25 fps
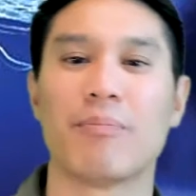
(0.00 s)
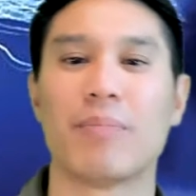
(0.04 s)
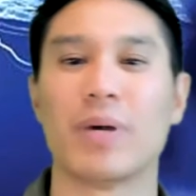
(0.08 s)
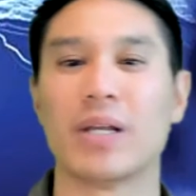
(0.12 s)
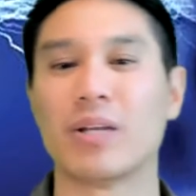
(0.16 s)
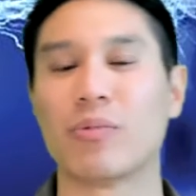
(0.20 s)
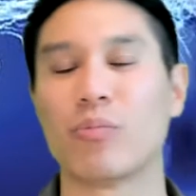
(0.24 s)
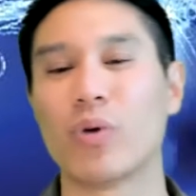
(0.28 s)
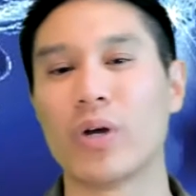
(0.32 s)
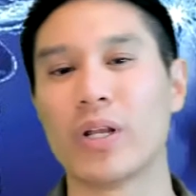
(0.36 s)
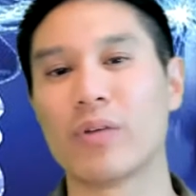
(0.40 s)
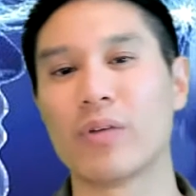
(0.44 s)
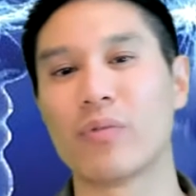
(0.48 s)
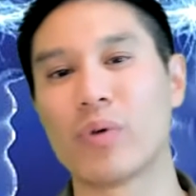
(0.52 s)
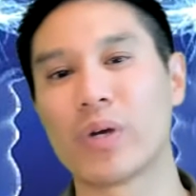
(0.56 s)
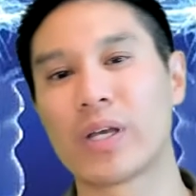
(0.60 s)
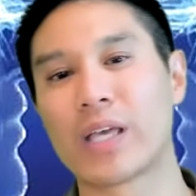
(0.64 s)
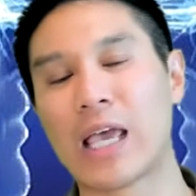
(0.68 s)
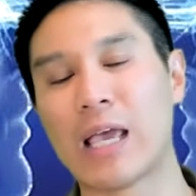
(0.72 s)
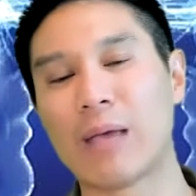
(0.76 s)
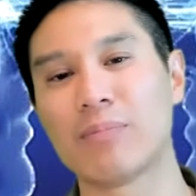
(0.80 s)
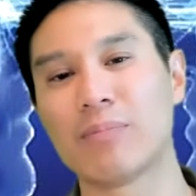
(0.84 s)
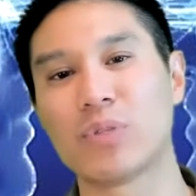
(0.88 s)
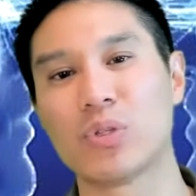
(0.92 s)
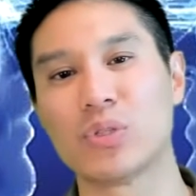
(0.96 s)
But when it
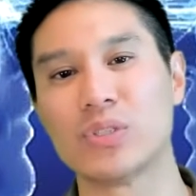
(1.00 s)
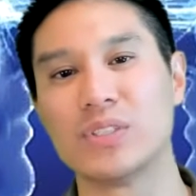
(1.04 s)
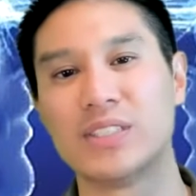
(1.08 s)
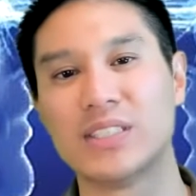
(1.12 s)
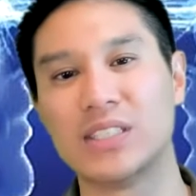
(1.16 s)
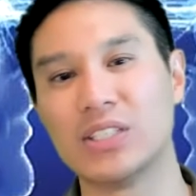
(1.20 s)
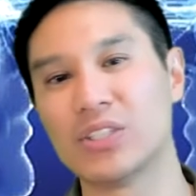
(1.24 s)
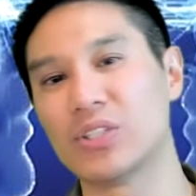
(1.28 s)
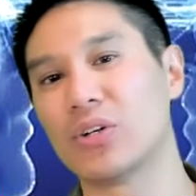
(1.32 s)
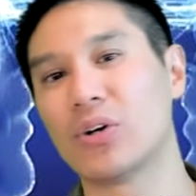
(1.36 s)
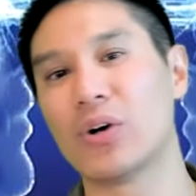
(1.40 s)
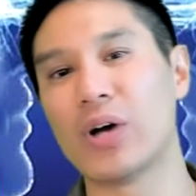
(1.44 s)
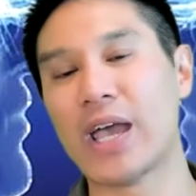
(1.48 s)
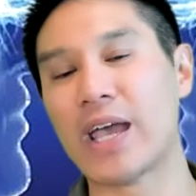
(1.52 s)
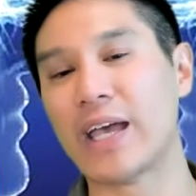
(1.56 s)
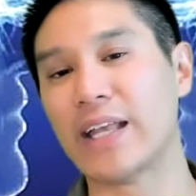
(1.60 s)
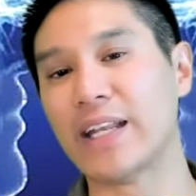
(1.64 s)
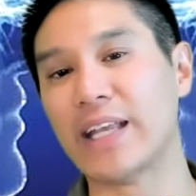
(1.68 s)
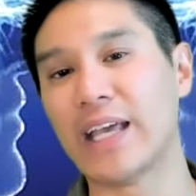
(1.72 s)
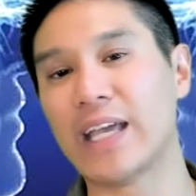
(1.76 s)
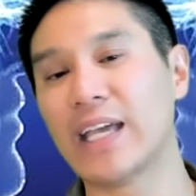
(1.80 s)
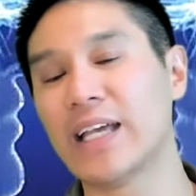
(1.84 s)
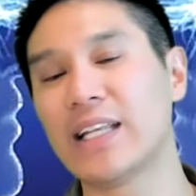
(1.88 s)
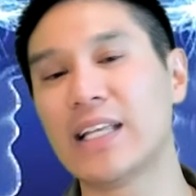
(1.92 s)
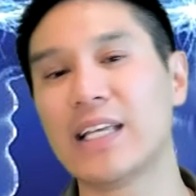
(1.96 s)
came to 0 and
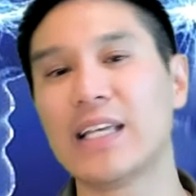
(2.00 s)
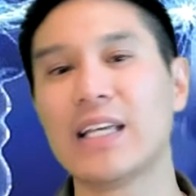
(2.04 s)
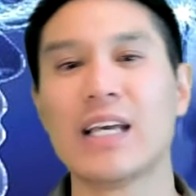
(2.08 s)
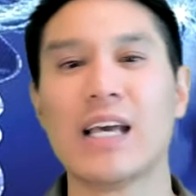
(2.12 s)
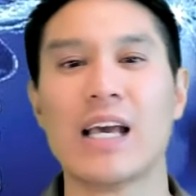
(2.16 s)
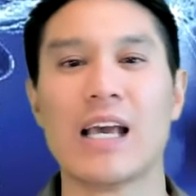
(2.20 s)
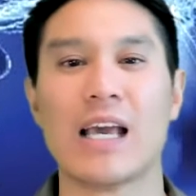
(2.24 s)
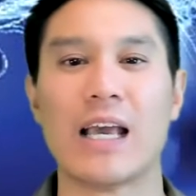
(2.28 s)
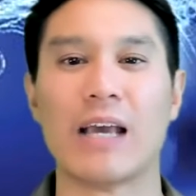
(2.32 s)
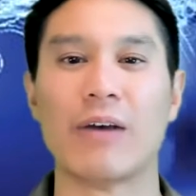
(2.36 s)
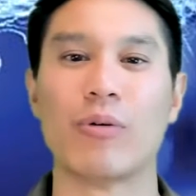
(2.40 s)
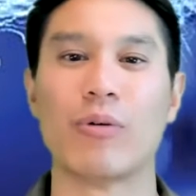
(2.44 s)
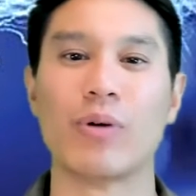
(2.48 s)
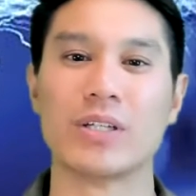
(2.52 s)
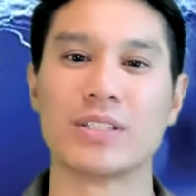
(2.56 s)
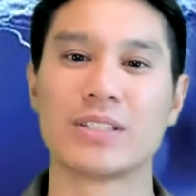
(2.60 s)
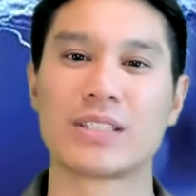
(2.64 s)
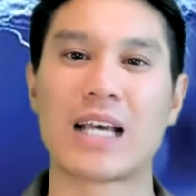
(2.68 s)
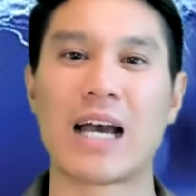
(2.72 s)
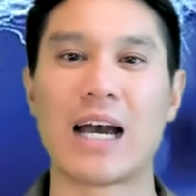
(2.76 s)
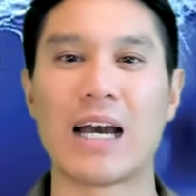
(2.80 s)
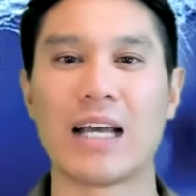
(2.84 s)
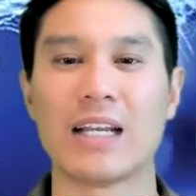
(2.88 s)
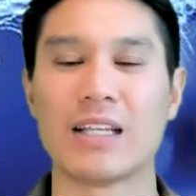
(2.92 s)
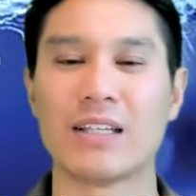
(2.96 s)
80, it was
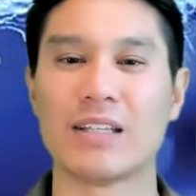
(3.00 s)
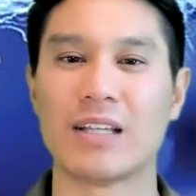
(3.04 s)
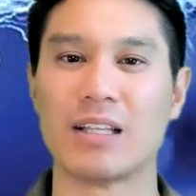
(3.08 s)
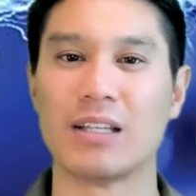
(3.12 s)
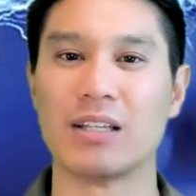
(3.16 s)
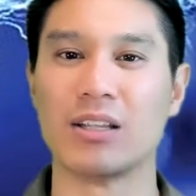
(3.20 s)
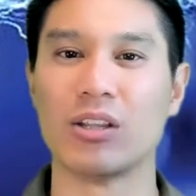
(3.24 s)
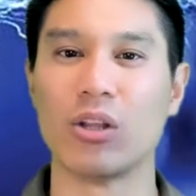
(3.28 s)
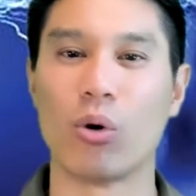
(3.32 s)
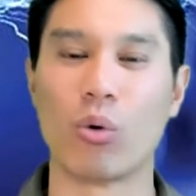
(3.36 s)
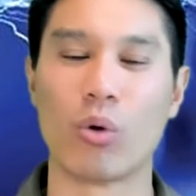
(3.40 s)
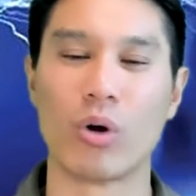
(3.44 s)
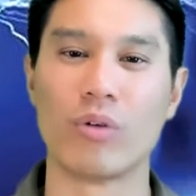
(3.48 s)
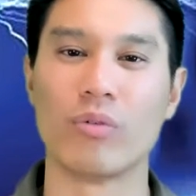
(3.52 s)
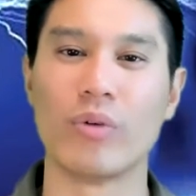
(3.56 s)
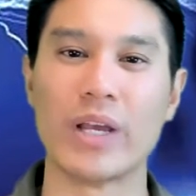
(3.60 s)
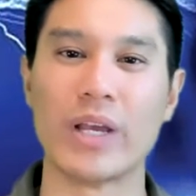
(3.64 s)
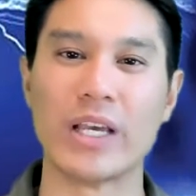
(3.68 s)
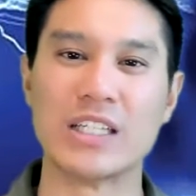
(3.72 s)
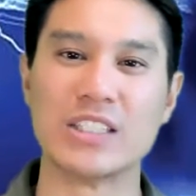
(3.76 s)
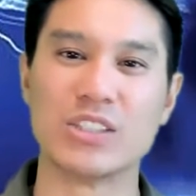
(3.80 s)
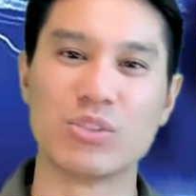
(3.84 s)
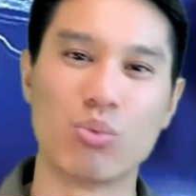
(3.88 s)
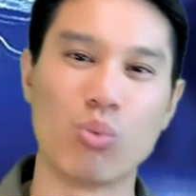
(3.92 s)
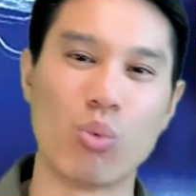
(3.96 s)
kind of the lower
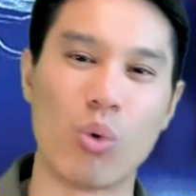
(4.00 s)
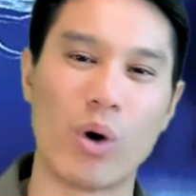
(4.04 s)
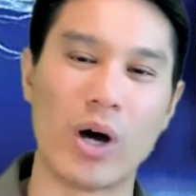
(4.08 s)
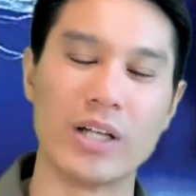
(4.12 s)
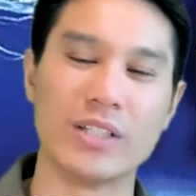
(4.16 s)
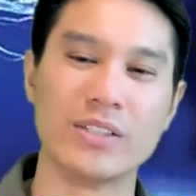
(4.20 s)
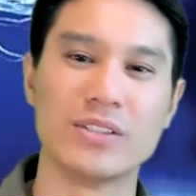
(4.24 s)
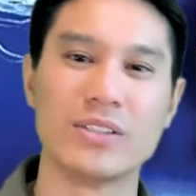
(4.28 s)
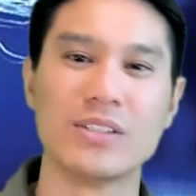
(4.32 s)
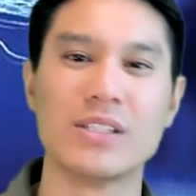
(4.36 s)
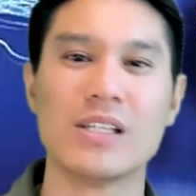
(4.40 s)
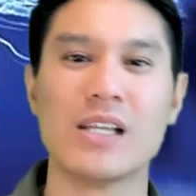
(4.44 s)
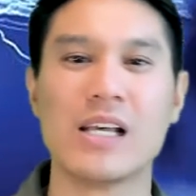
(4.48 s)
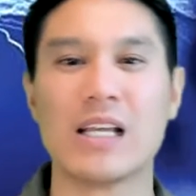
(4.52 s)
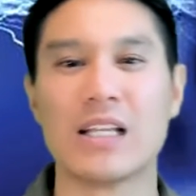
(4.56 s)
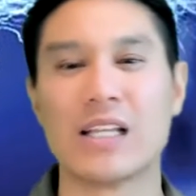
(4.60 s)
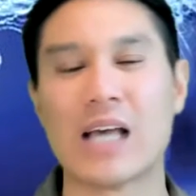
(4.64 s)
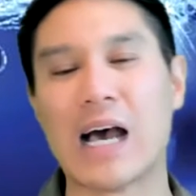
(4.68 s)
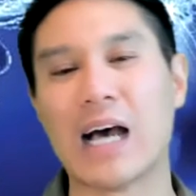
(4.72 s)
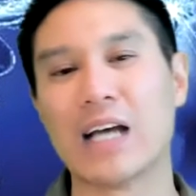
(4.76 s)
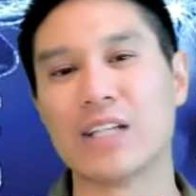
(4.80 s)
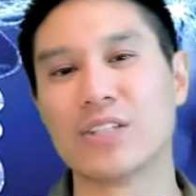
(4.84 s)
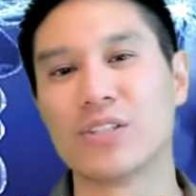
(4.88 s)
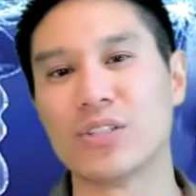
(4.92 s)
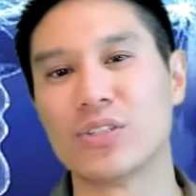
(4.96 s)
range, 1
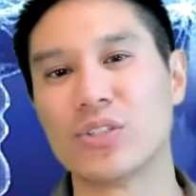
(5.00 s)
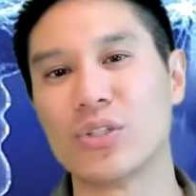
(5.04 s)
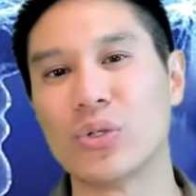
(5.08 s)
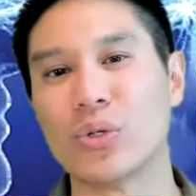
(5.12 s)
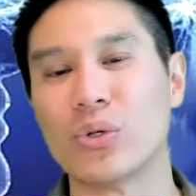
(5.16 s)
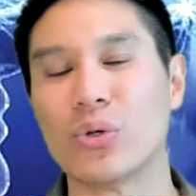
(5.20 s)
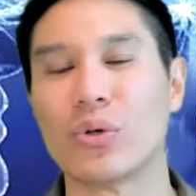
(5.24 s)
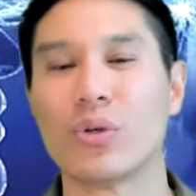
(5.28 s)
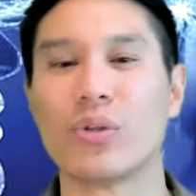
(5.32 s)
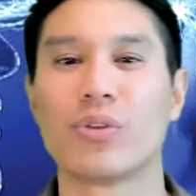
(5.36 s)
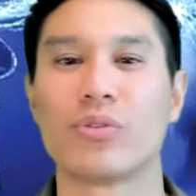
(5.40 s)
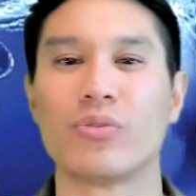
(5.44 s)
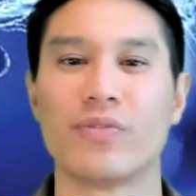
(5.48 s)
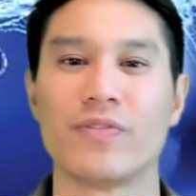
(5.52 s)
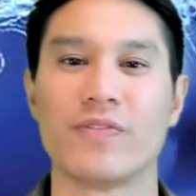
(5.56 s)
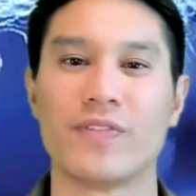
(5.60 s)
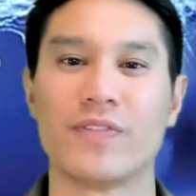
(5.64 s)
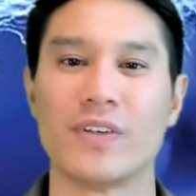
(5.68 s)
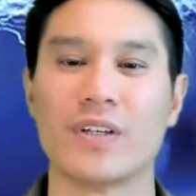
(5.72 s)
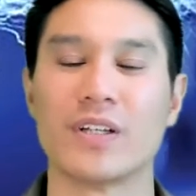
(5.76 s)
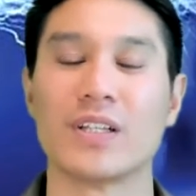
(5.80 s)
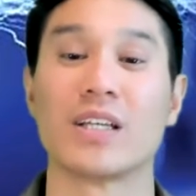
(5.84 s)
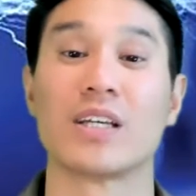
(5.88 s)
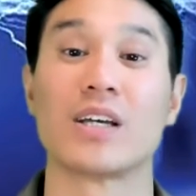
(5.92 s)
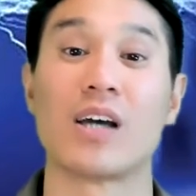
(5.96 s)
to 2
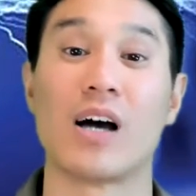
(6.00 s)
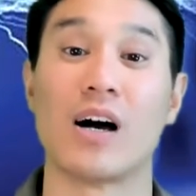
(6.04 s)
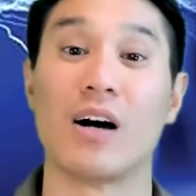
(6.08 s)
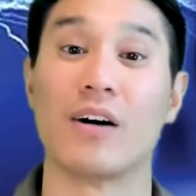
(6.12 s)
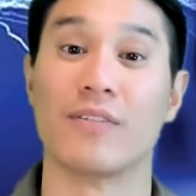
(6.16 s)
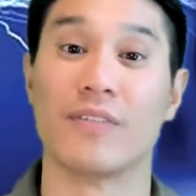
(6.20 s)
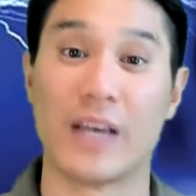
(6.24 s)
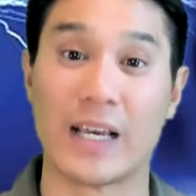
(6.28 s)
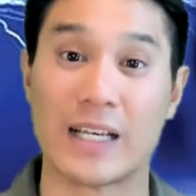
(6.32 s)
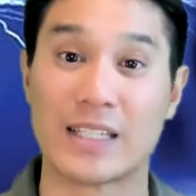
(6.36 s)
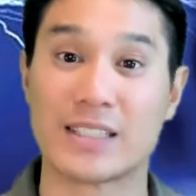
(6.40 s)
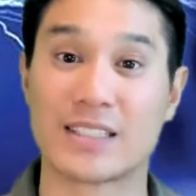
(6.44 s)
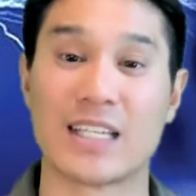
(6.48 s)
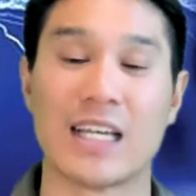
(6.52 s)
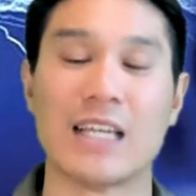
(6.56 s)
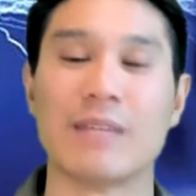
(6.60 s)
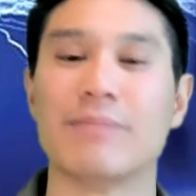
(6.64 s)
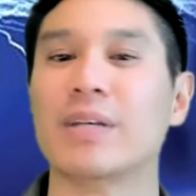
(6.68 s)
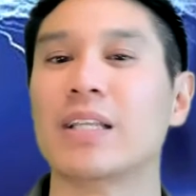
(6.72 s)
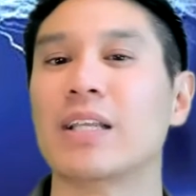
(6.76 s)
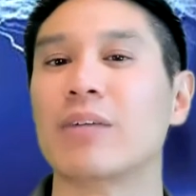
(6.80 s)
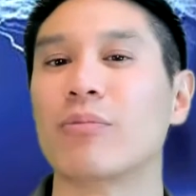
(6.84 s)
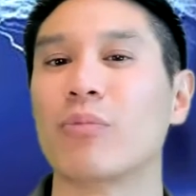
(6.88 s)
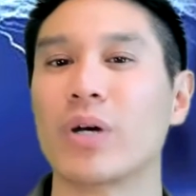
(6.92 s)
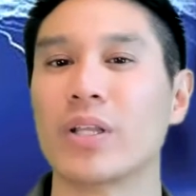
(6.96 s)
feeling of
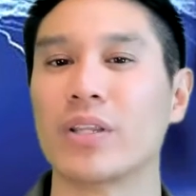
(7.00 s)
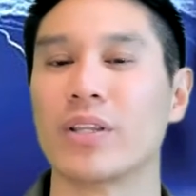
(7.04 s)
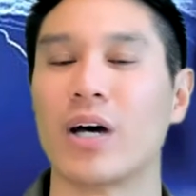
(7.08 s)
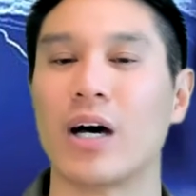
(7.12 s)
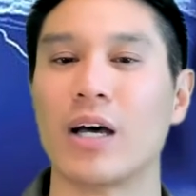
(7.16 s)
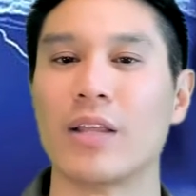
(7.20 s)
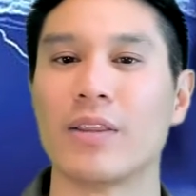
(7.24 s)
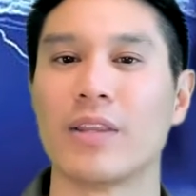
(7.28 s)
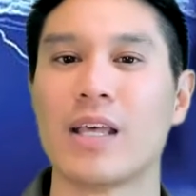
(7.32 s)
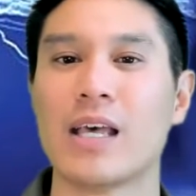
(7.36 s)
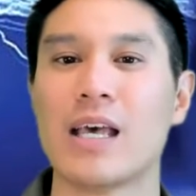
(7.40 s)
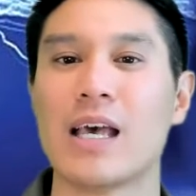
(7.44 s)
excitement and whatnot.